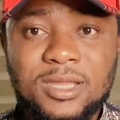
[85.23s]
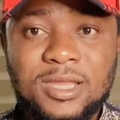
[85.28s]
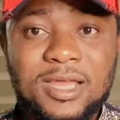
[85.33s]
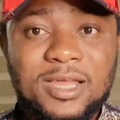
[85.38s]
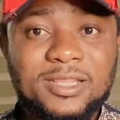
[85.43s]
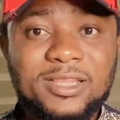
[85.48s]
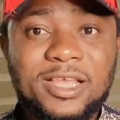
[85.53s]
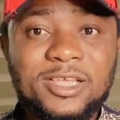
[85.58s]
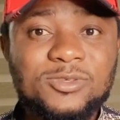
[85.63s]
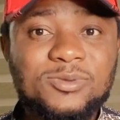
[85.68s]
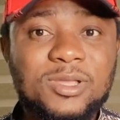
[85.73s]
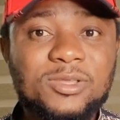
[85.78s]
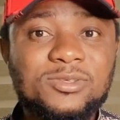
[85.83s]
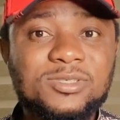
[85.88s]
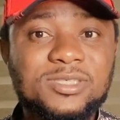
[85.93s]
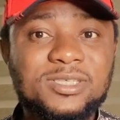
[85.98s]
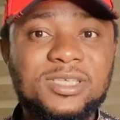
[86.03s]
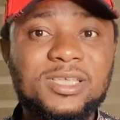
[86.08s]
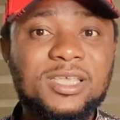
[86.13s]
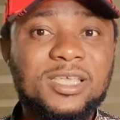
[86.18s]
And that is why you
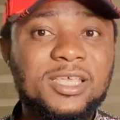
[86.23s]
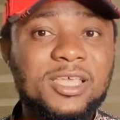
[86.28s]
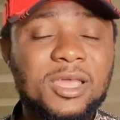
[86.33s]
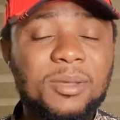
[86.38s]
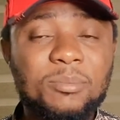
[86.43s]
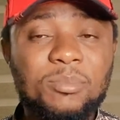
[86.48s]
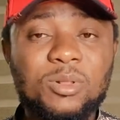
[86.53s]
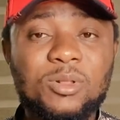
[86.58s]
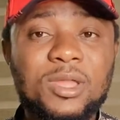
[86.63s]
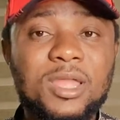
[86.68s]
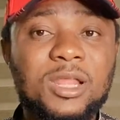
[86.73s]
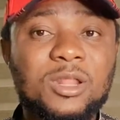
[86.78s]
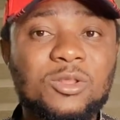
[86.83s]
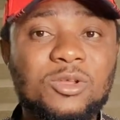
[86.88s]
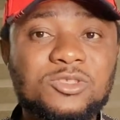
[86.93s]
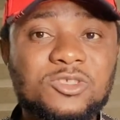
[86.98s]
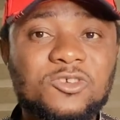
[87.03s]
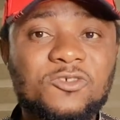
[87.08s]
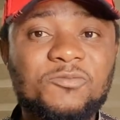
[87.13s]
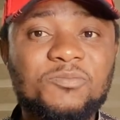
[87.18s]
see he employ a
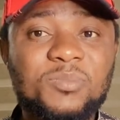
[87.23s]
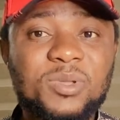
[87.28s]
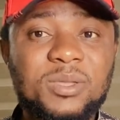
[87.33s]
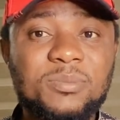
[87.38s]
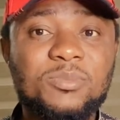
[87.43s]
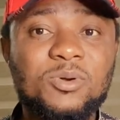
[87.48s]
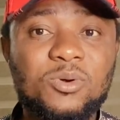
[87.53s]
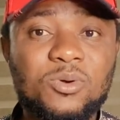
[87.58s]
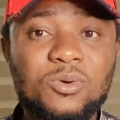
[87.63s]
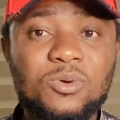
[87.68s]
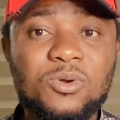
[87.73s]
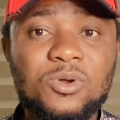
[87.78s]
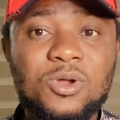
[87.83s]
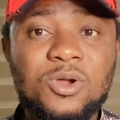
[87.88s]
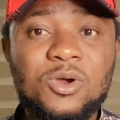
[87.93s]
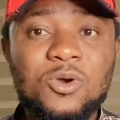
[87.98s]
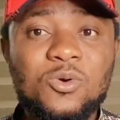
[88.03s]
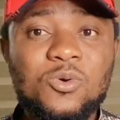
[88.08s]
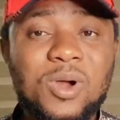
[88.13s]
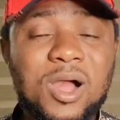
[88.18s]
lot of people
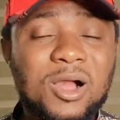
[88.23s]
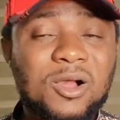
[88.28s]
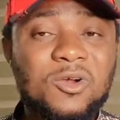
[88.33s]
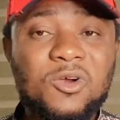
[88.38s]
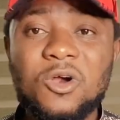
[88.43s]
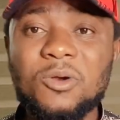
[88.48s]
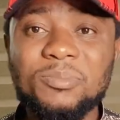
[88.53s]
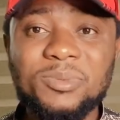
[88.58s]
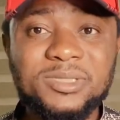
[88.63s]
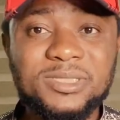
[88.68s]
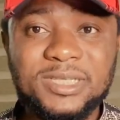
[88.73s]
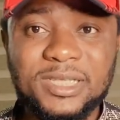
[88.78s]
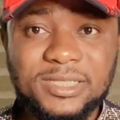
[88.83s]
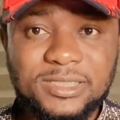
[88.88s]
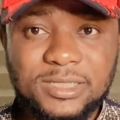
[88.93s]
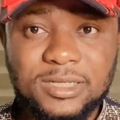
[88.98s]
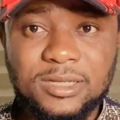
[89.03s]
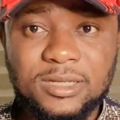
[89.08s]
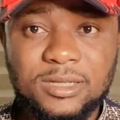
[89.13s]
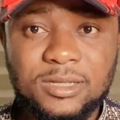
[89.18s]
who are
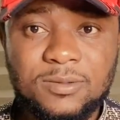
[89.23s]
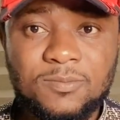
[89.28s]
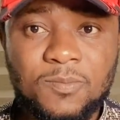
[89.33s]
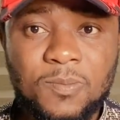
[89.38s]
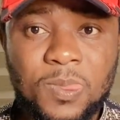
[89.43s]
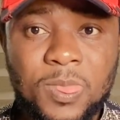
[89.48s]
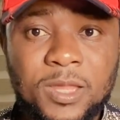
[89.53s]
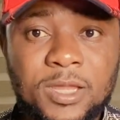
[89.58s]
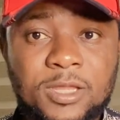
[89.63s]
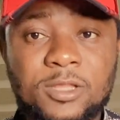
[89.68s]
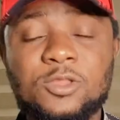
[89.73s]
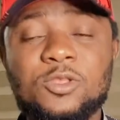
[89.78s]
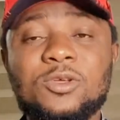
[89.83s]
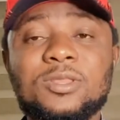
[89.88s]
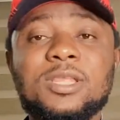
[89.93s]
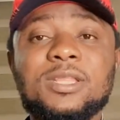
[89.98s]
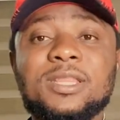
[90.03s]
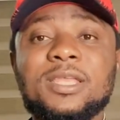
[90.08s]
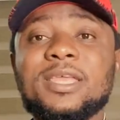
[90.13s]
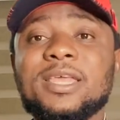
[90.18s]
competent. The
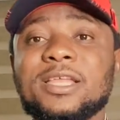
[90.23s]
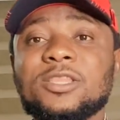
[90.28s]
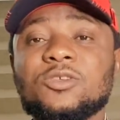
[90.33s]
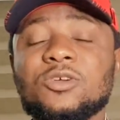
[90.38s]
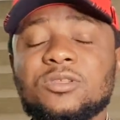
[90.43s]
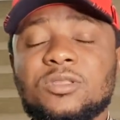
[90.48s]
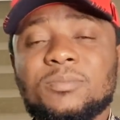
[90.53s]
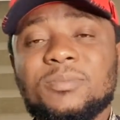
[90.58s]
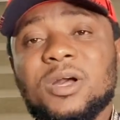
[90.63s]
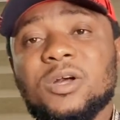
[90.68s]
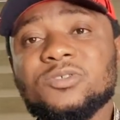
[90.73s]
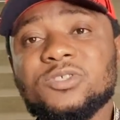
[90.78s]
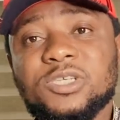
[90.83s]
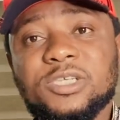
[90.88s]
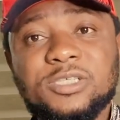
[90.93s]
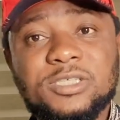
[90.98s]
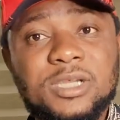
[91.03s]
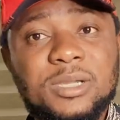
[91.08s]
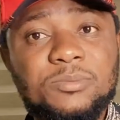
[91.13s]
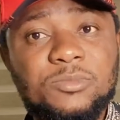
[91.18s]
other day I talked about
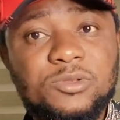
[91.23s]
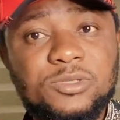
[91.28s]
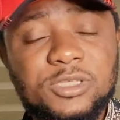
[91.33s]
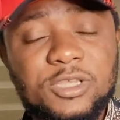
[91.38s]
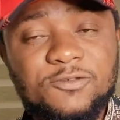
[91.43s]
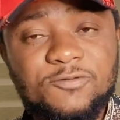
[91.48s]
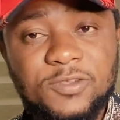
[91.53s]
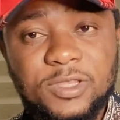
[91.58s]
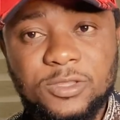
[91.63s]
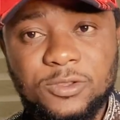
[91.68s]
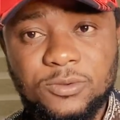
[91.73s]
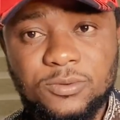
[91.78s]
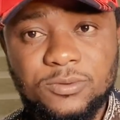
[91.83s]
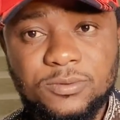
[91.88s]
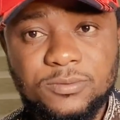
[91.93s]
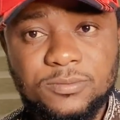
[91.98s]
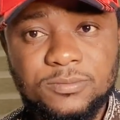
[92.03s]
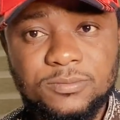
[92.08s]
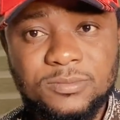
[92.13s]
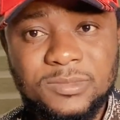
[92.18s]
Ginger music video.
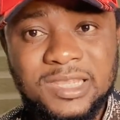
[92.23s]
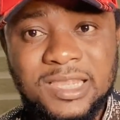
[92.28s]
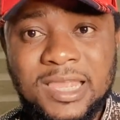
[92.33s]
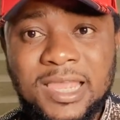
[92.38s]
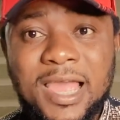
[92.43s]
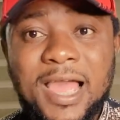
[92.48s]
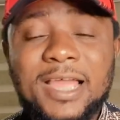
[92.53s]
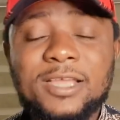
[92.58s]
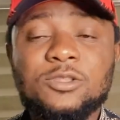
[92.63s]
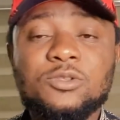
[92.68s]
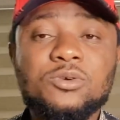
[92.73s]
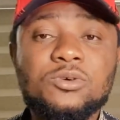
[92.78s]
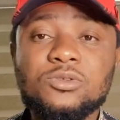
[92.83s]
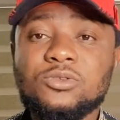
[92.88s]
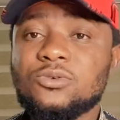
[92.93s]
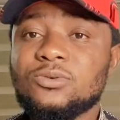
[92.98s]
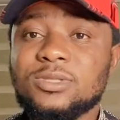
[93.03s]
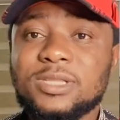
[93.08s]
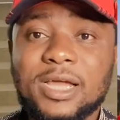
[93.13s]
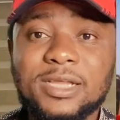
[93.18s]
I told
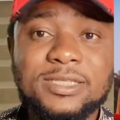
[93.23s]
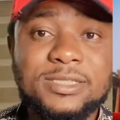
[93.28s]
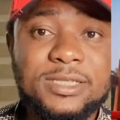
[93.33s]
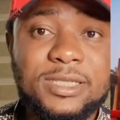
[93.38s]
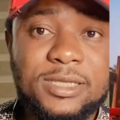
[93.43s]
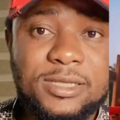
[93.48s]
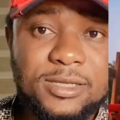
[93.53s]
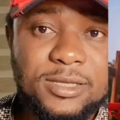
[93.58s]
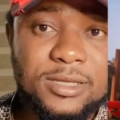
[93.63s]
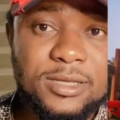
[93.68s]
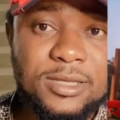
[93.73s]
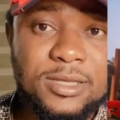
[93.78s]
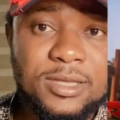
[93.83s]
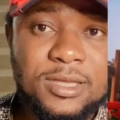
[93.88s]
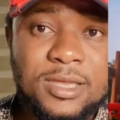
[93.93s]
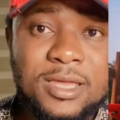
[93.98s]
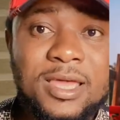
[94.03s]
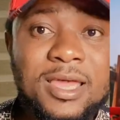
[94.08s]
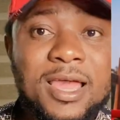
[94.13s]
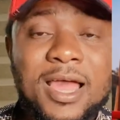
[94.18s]
you that, see,
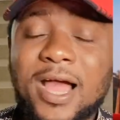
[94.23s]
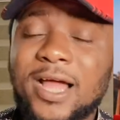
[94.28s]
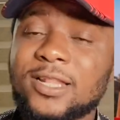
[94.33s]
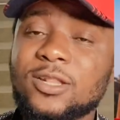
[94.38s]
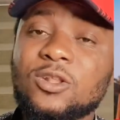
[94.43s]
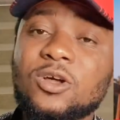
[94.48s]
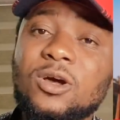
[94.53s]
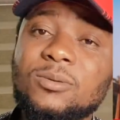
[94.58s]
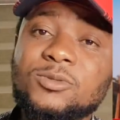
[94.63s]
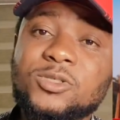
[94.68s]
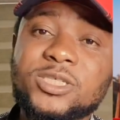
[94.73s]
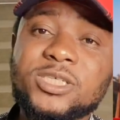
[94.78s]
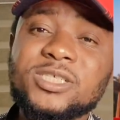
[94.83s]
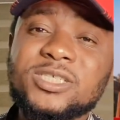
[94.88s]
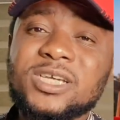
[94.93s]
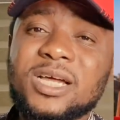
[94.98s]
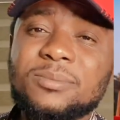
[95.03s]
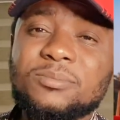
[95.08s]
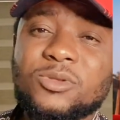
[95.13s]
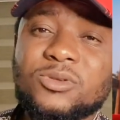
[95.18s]
I love
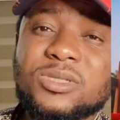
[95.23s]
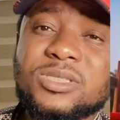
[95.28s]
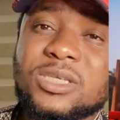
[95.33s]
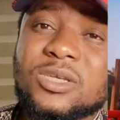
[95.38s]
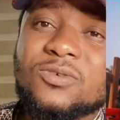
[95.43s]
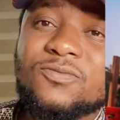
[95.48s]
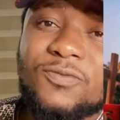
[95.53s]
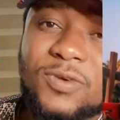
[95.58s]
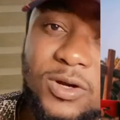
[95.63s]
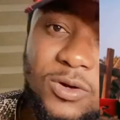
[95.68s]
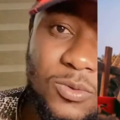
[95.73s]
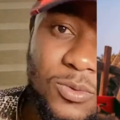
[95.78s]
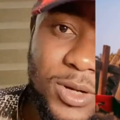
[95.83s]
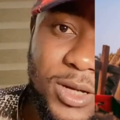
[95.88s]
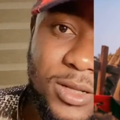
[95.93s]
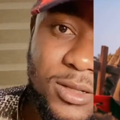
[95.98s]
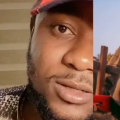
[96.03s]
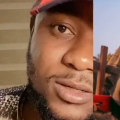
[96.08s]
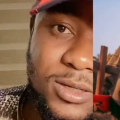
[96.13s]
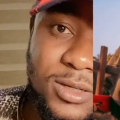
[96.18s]
Ginger music very well,